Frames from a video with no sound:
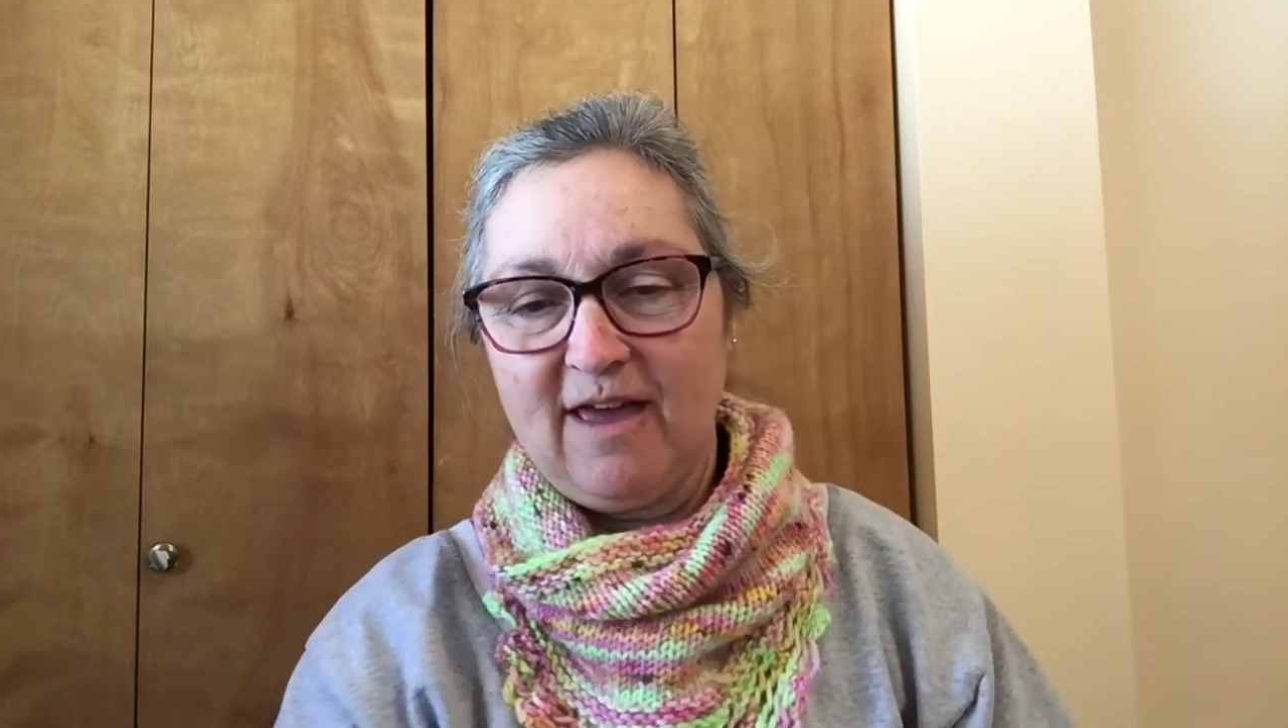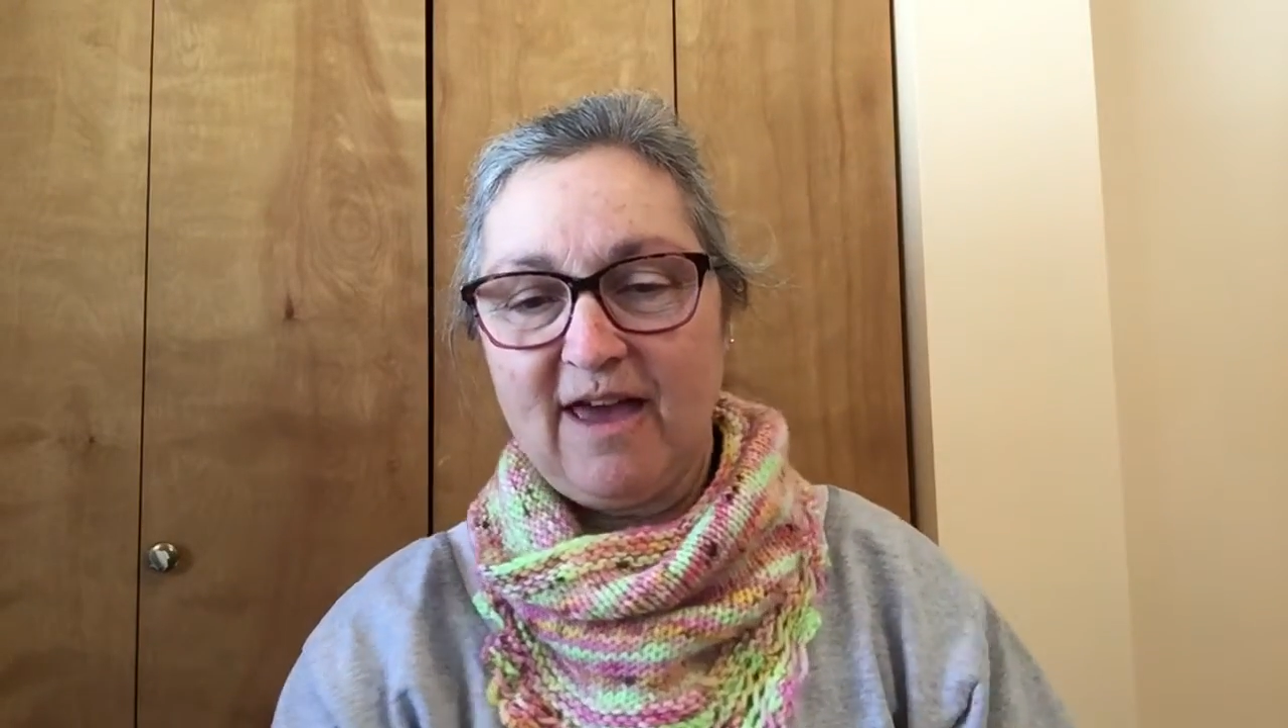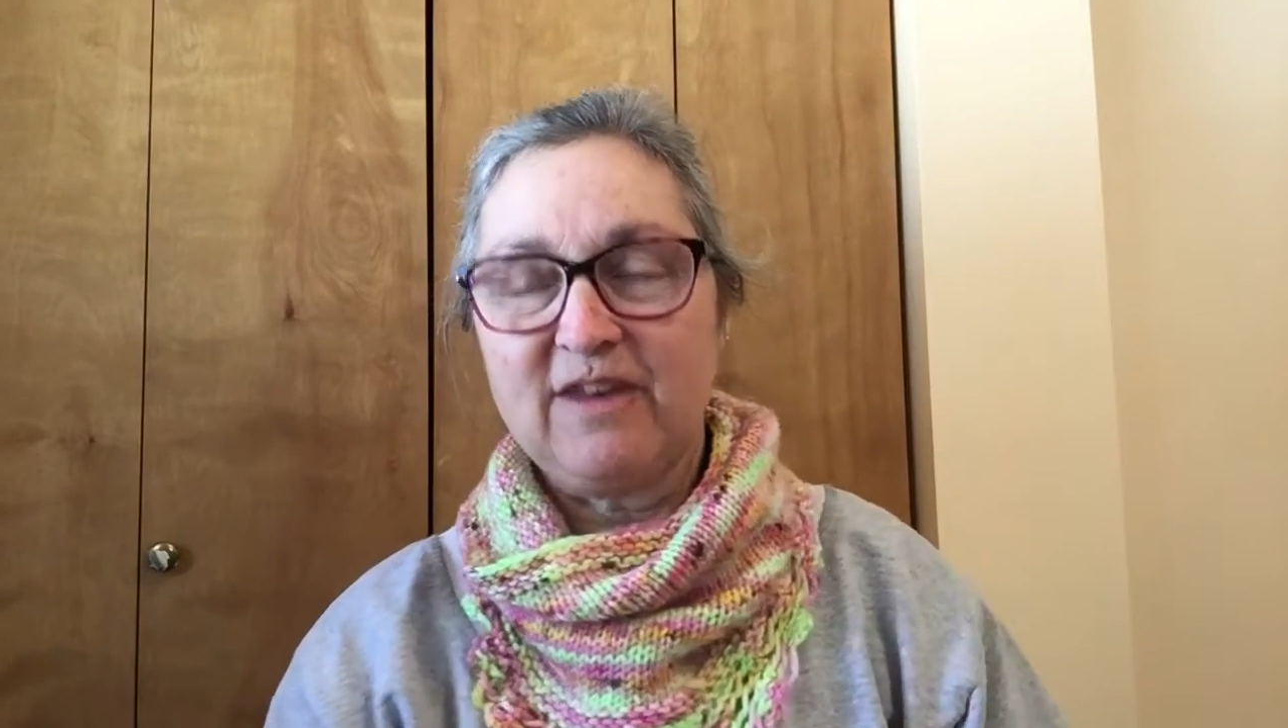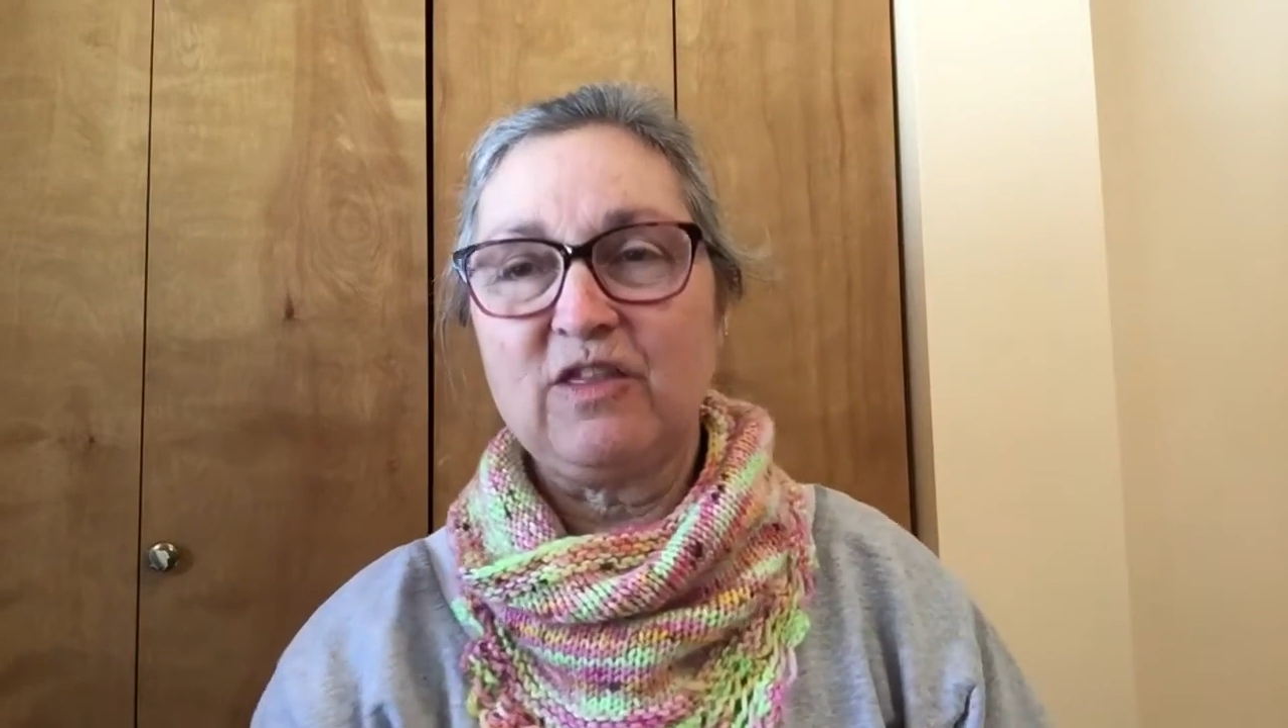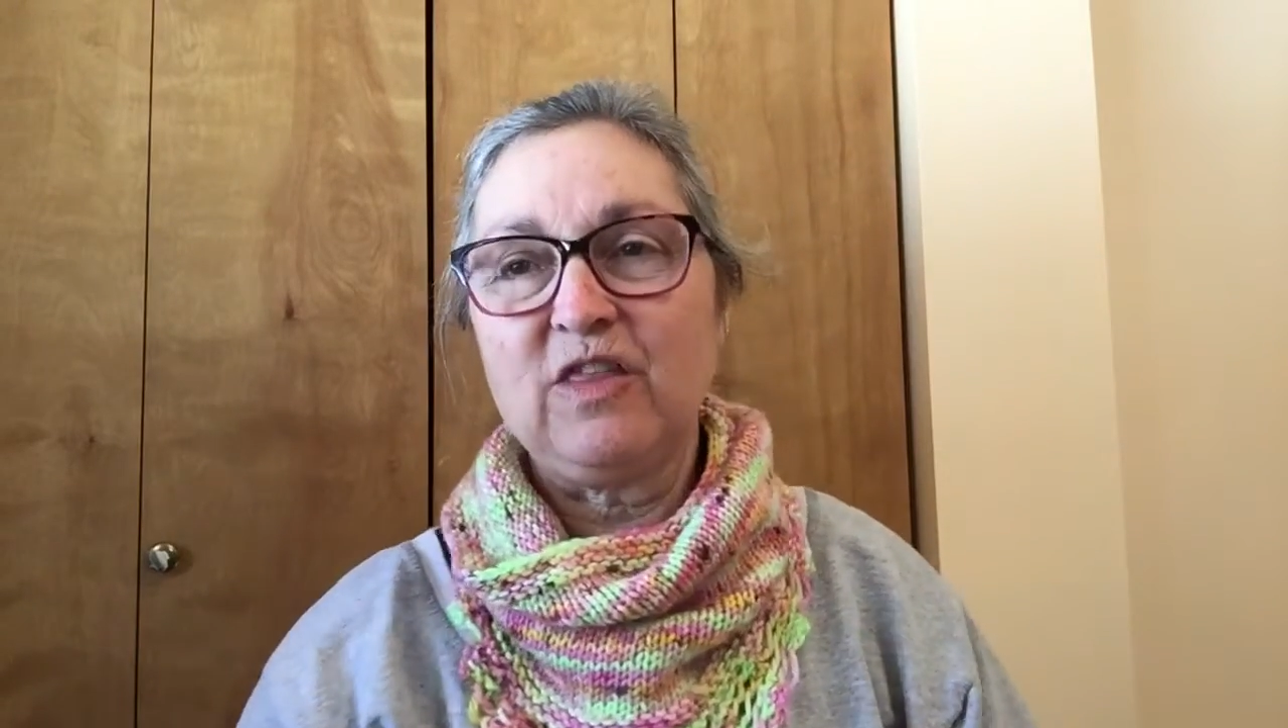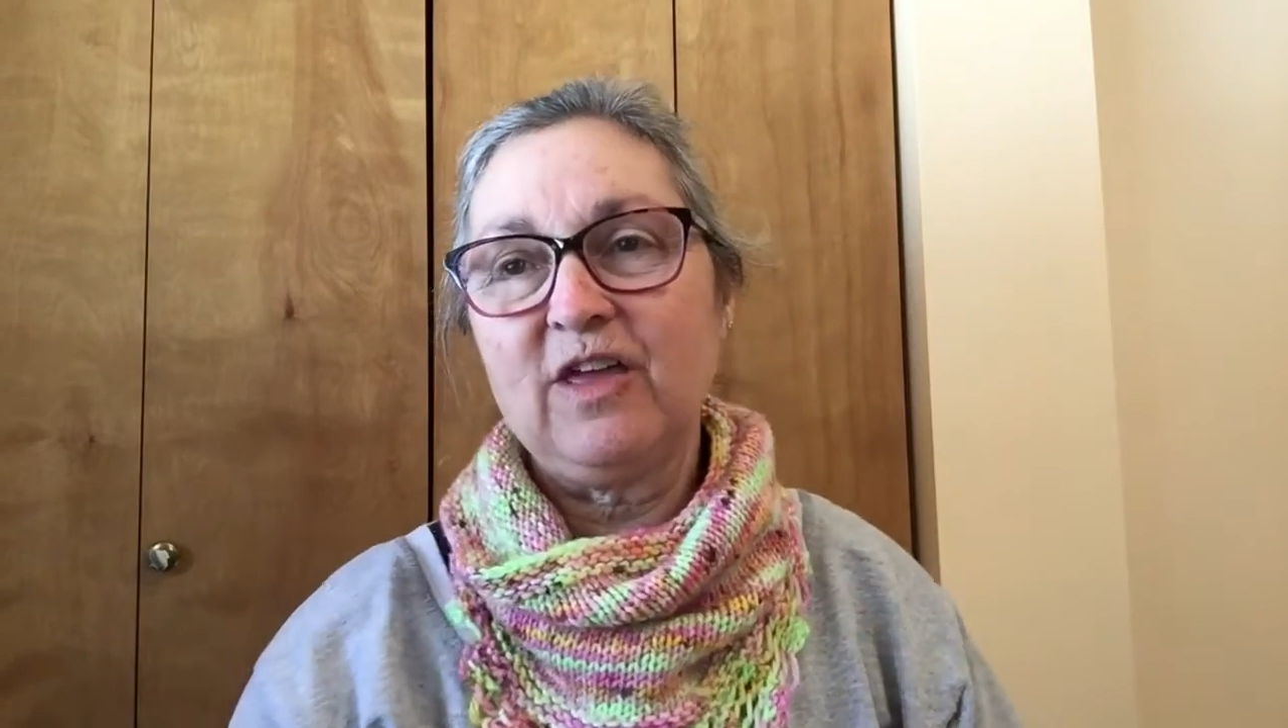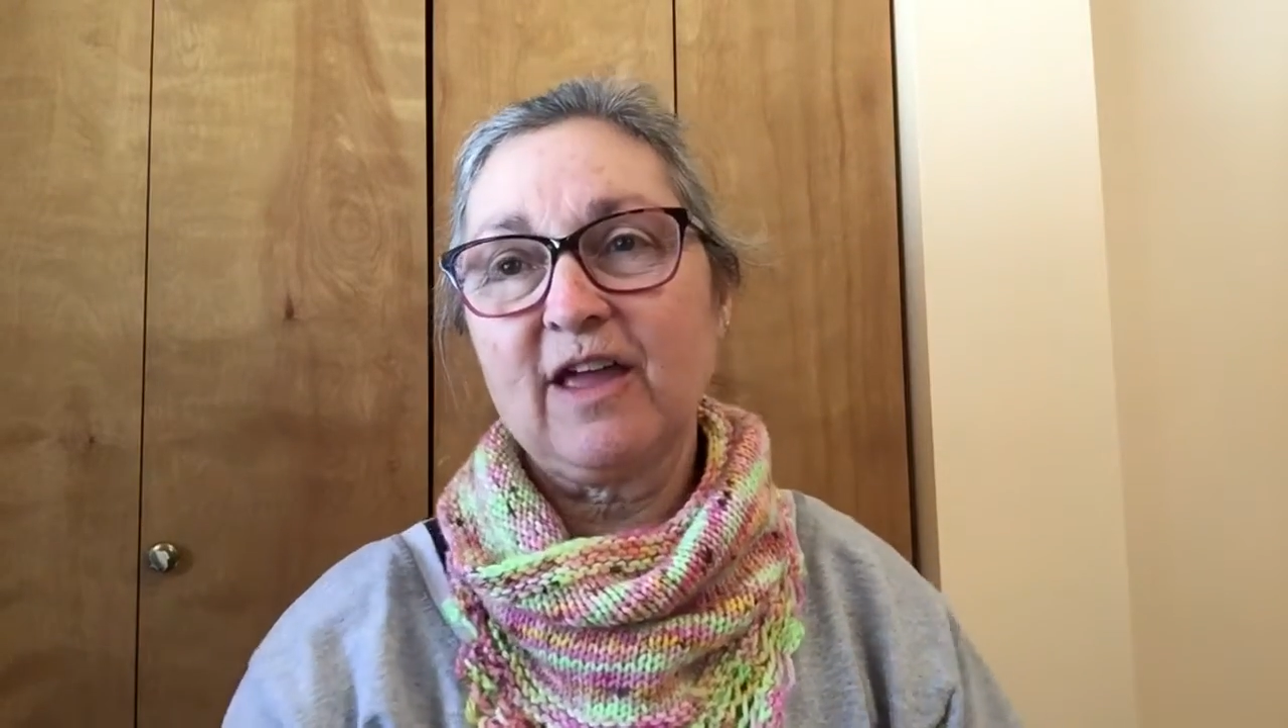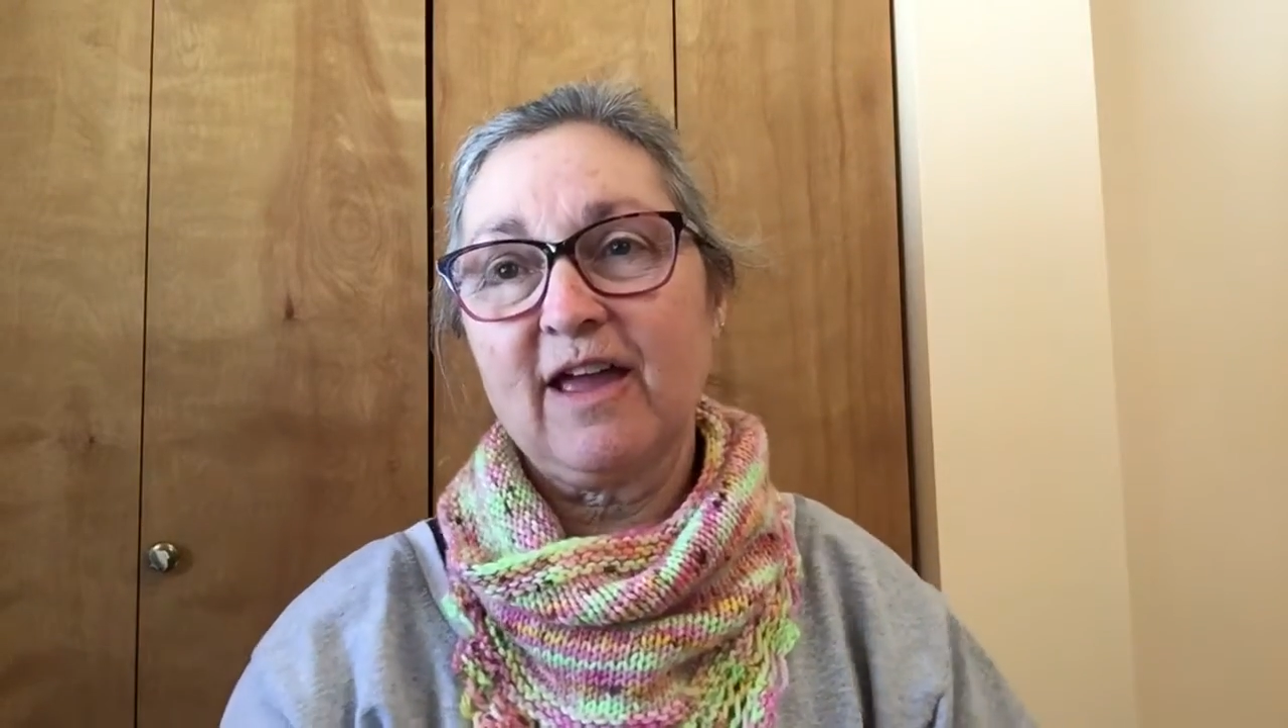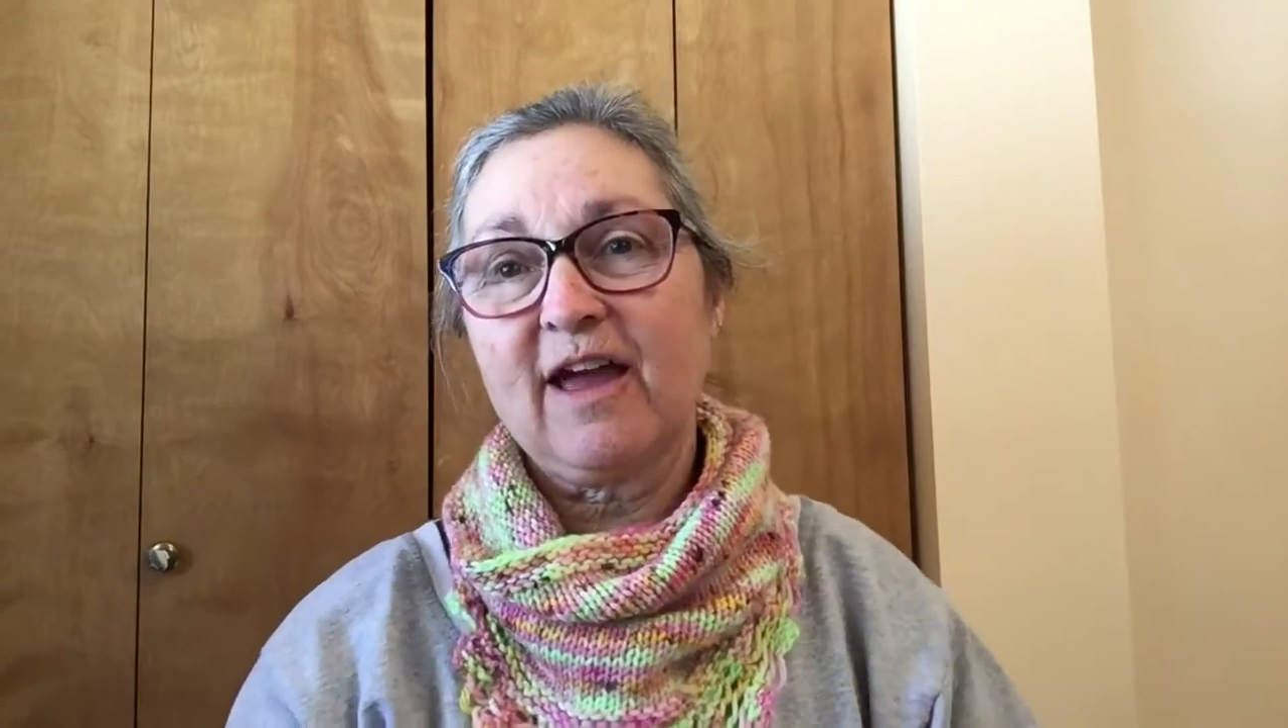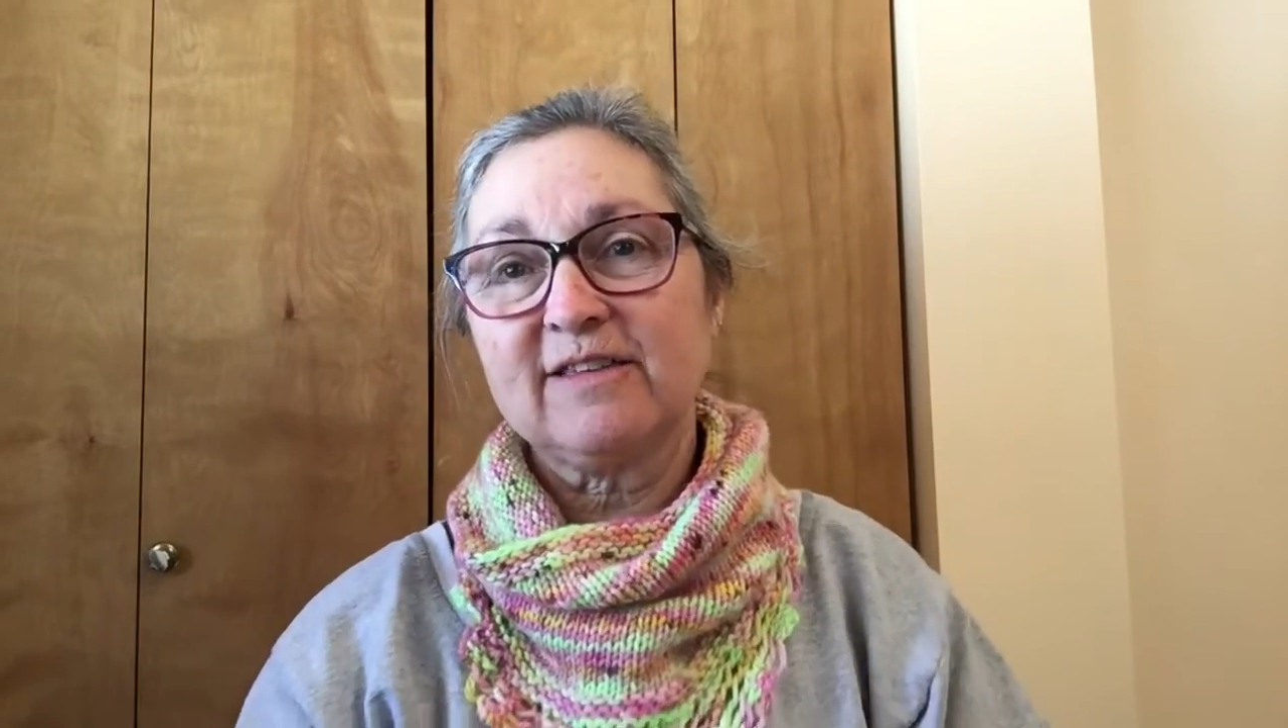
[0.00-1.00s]
Another
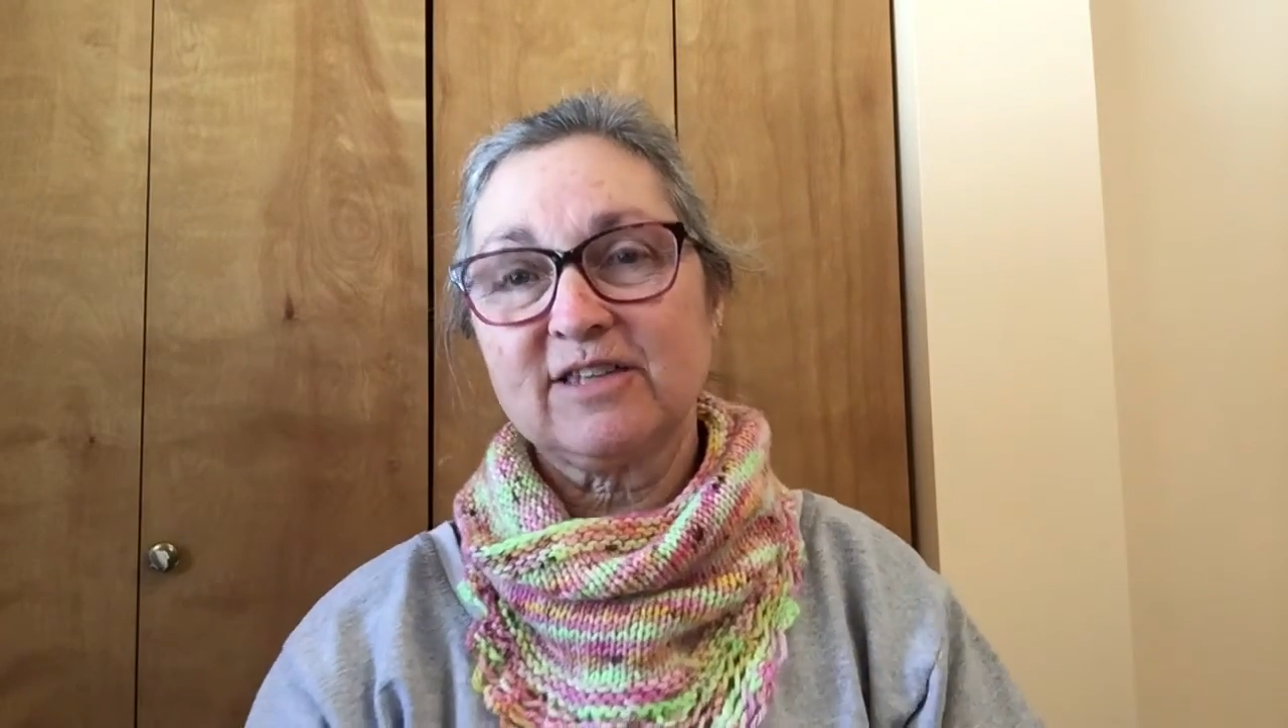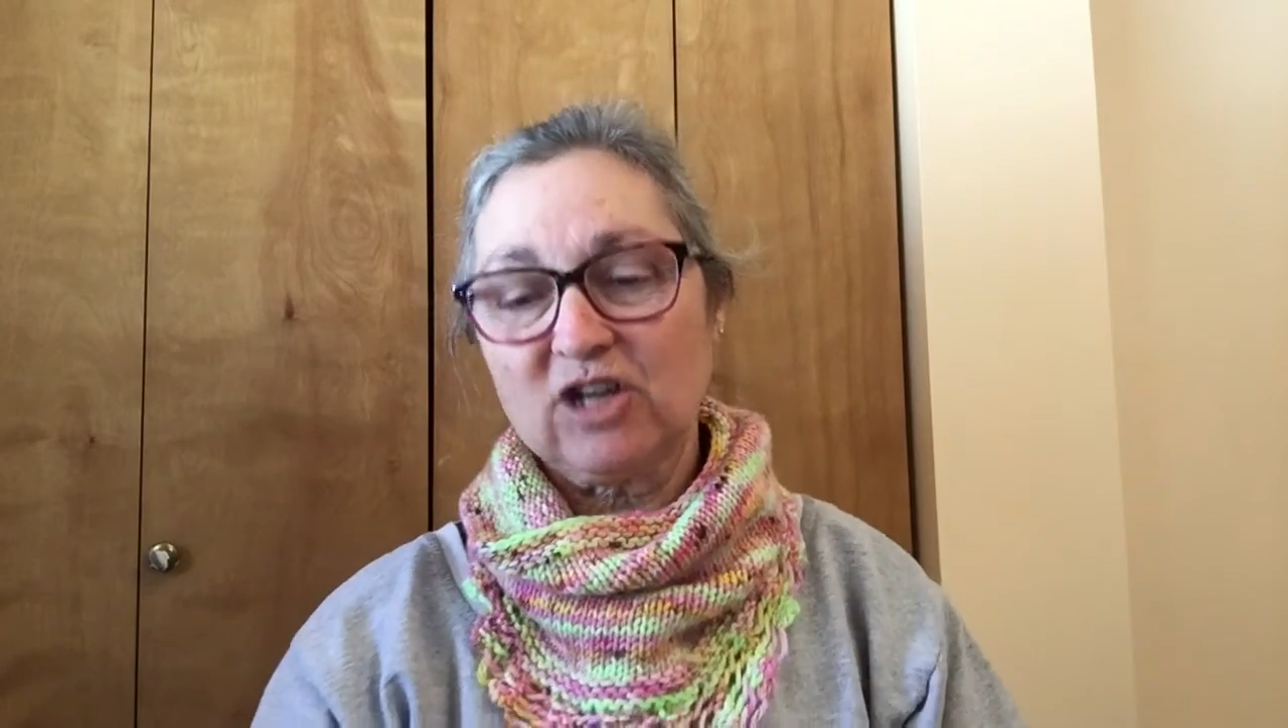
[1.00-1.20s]
thing I got